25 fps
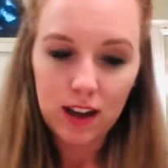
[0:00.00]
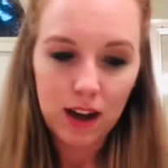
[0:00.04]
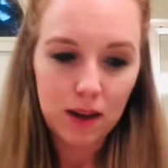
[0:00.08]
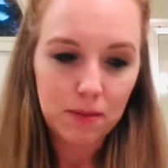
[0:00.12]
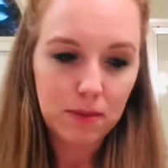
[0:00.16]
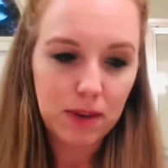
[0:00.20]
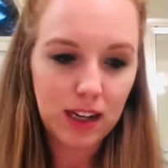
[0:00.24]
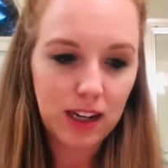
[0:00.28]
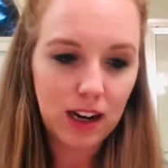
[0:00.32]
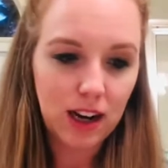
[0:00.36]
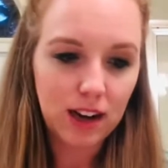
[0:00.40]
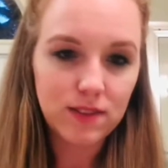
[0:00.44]
I
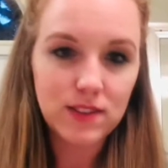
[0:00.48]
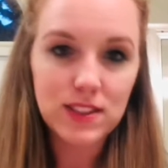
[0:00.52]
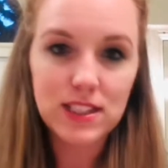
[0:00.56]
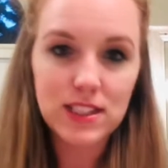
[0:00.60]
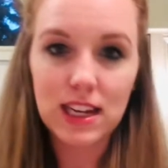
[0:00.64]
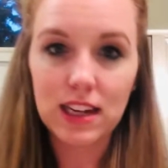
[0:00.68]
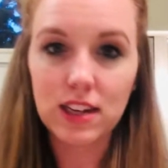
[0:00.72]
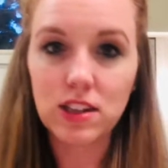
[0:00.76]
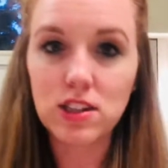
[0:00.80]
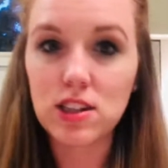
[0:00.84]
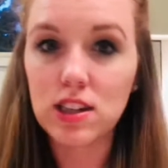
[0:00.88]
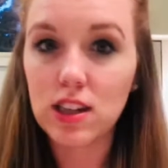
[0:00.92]
may not have
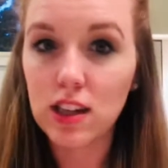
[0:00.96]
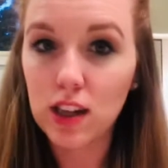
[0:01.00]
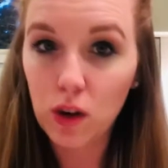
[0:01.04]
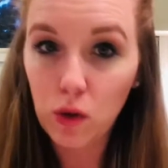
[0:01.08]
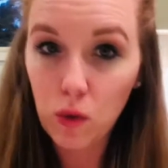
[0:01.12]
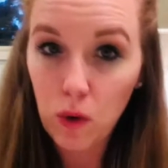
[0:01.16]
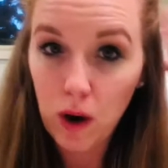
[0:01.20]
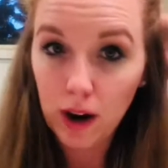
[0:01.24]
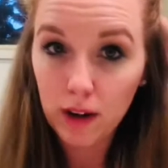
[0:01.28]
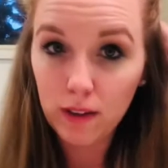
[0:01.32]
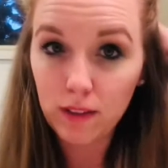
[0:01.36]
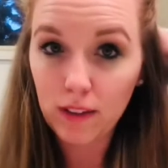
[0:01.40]
sectioned it
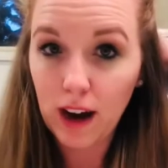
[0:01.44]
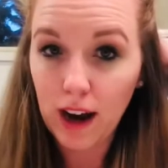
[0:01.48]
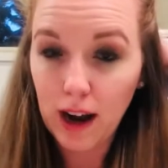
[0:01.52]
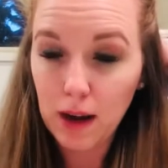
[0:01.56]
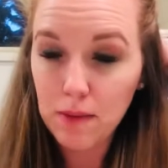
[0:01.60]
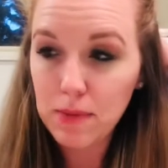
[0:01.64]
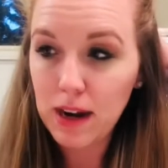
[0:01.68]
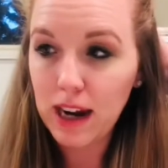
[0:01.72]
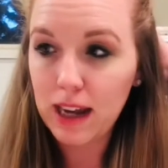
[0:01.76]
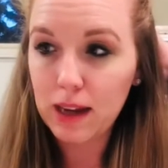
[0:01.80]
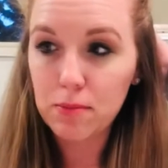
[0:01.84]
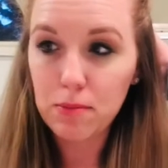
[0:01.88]
quite
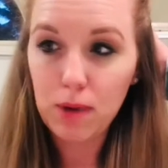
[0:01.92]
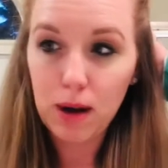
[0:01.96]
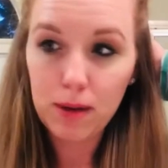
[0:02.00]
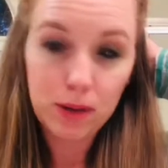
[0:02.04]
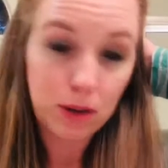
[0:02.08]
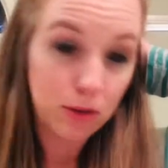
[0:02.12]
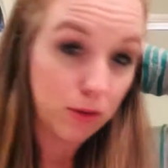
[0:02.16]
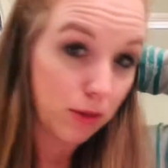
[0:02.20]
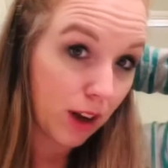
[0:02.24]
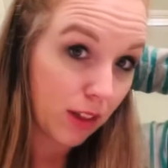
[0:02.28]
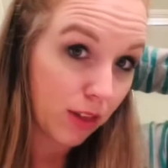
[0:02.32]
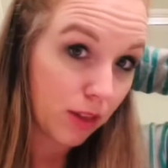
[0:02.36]
right, but I can
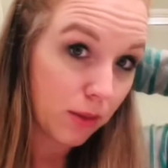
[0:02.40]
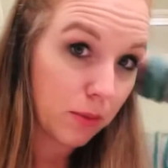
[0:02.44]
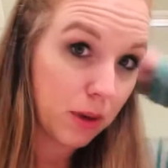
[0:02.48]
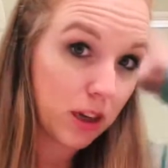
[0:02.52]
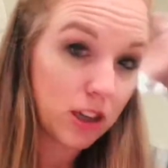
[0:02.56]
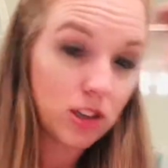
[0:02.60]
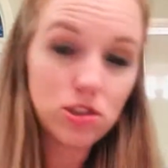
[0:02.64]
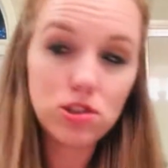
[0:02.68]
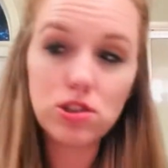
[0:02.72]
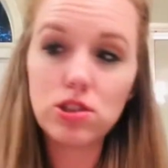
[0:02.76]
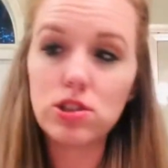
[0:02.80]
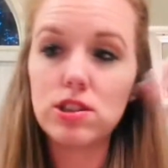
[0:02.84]
probably run the
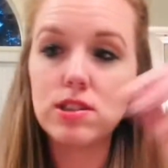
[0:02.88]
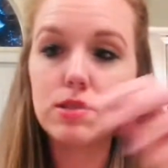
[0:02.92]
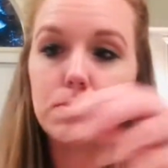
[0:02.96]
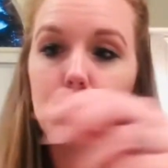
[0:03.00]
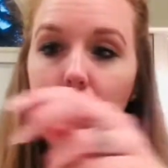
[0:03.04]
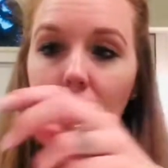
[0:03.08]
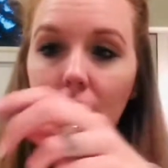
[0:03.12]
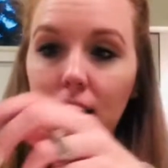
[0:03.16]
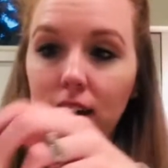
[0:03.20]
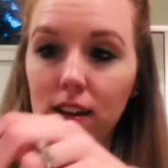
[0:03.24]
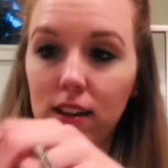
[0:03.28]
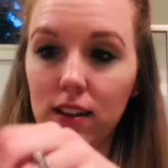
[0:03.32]
brush just
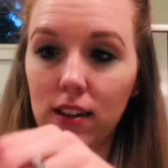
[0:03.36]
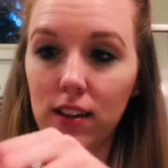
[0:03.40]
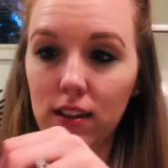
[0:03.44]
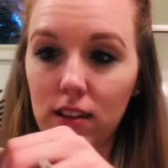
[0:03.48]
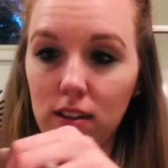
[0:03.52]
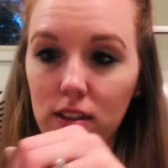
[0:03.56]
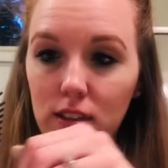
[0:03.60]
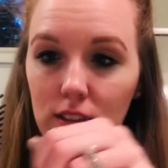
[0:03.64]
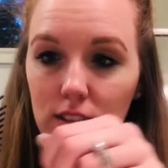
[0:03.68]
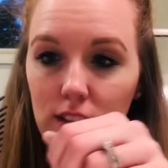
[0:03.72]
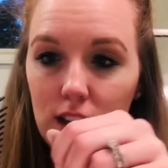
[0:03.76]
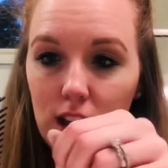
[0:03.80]
back
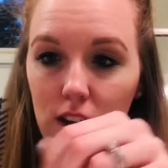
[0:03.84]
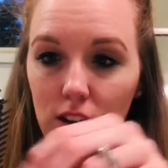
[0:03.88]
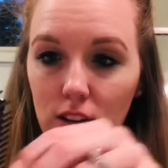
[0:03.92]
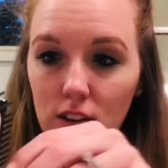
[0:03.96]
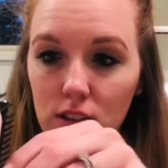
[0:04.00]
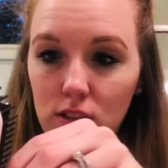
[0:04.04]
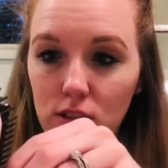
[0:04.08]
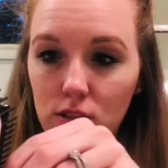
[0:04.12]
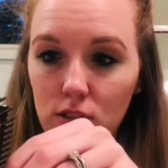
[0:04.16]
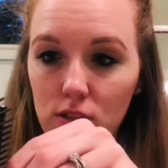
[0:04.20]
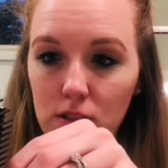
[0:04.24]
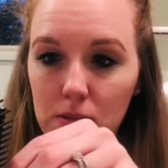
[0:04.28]
down
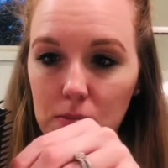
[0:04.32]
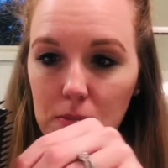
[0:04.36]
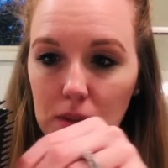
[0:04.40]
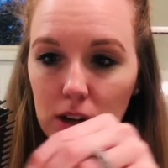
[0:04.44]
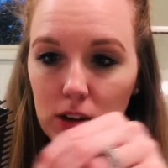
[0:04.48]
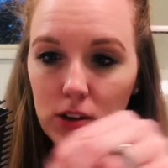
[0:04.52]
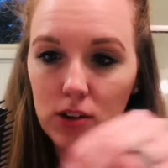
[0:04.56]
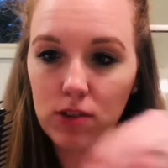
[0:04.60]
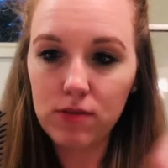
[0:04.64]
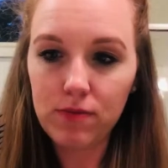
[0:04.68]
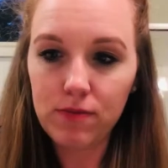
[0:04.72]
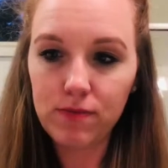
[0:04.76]
and through the
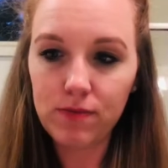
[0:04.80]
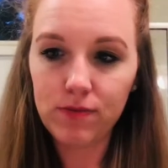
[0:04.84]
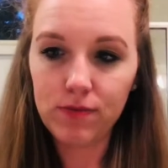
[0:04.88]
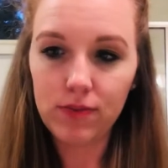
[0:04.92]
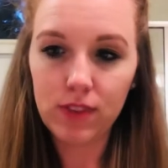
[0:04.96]
middle.